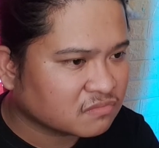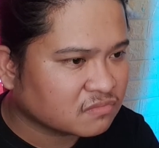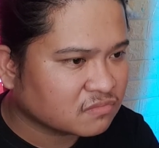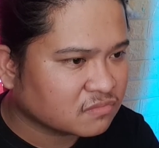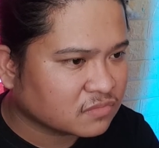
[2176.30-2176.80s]

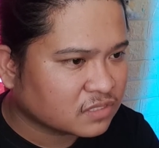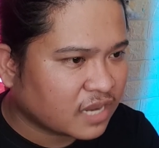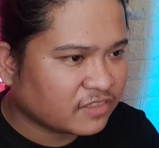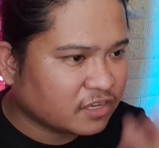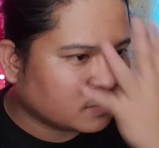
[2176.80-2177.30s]
think if
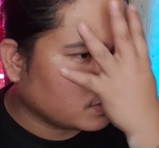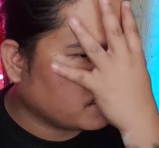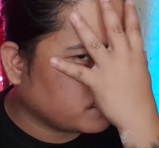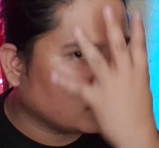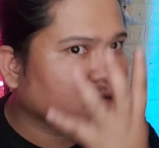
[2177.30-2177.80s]
you gonna
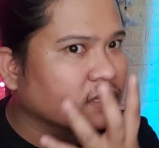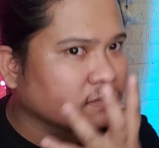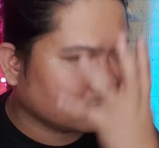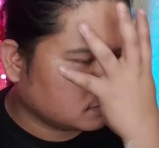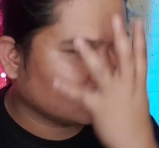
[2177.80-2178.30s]

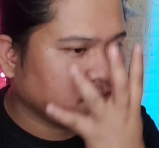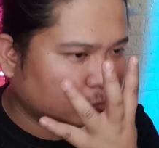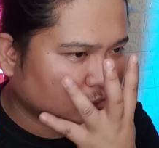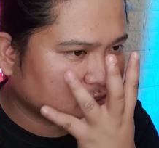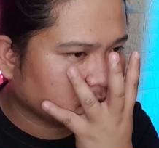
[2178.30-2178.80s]
put something
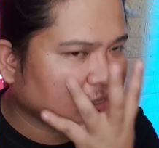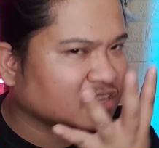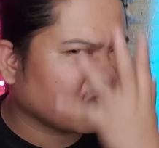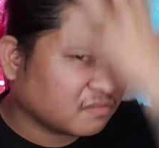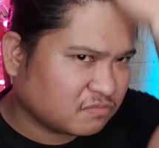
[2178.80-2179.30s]
and
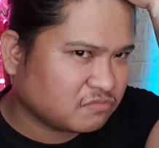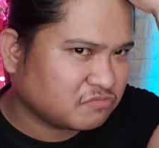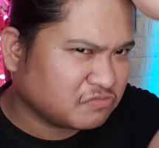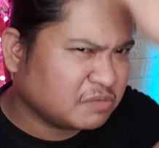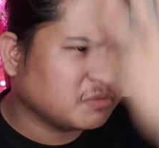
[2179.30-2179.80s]
remove it,
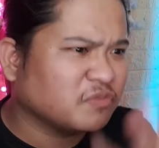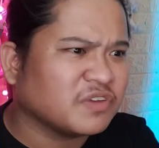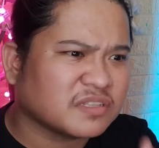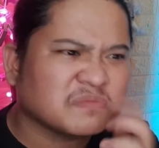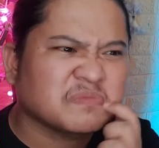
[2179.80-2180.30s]

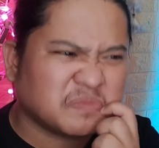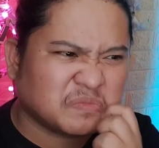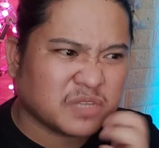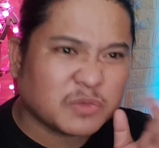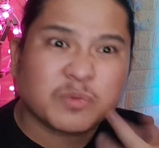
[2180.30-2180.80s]
it will be
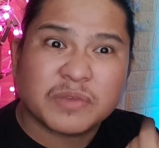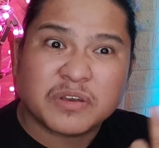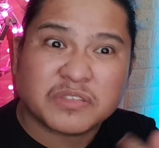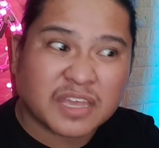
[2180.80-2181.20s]
good, I think, no?